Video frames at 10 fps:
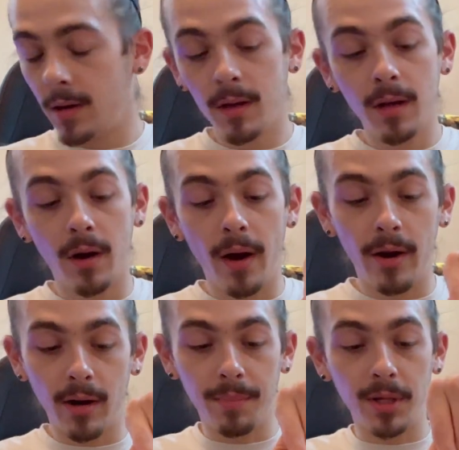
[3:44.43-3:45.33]

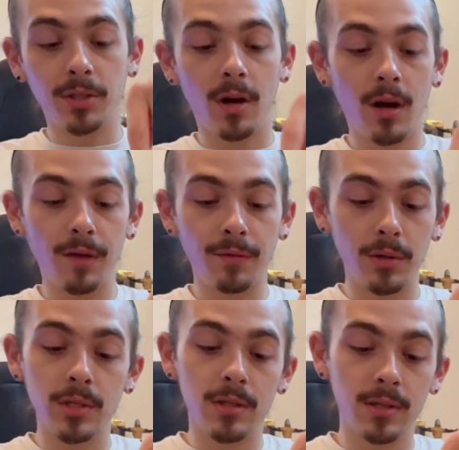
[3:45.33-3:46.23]
Eric Bischoff
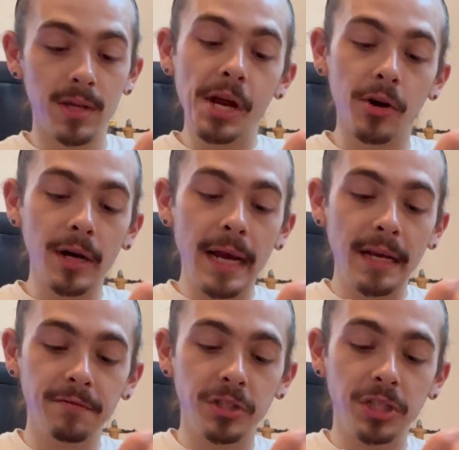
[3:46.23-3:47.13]
was the
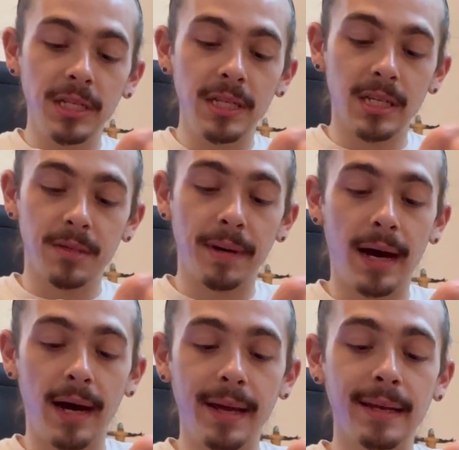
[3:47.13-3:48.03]
creative genius
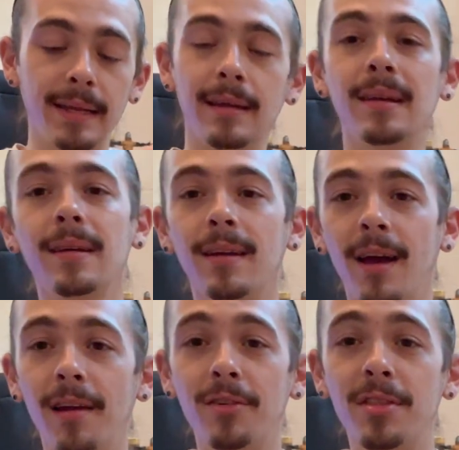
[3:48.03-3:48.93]
behind
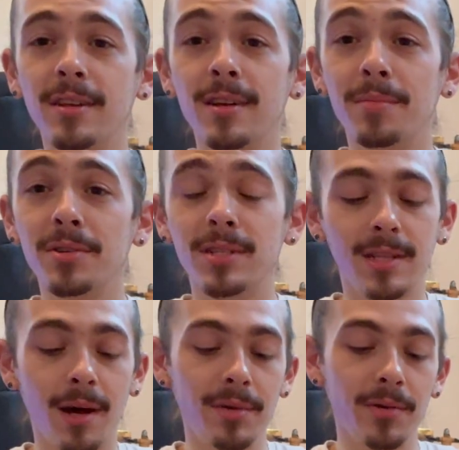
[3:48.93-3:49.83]
everything
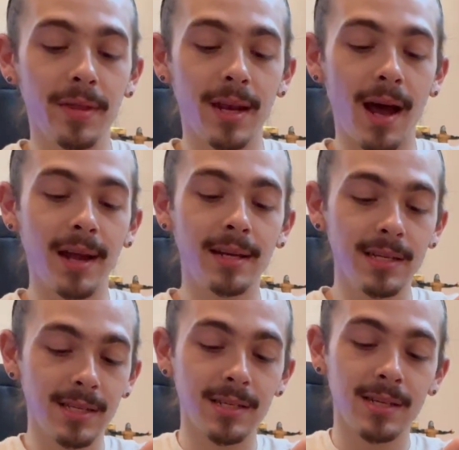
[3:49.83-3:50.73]
WCW in the
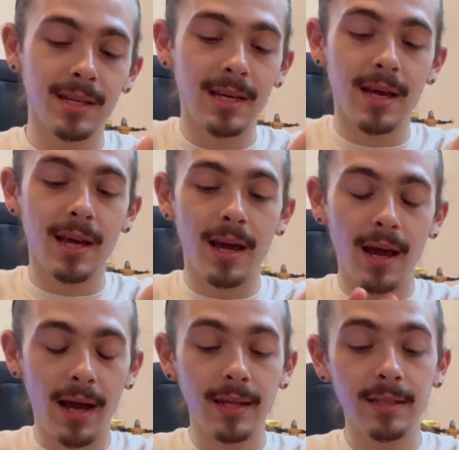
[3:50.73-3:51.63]
90s,
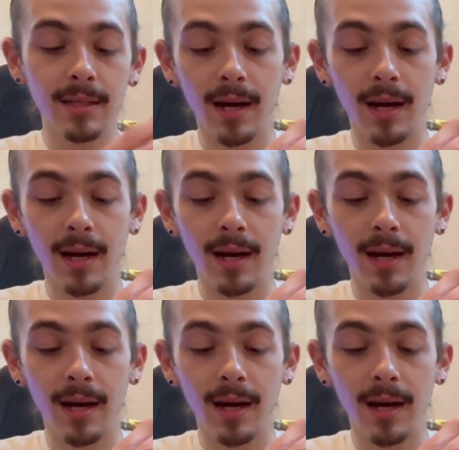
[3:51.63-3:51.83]
and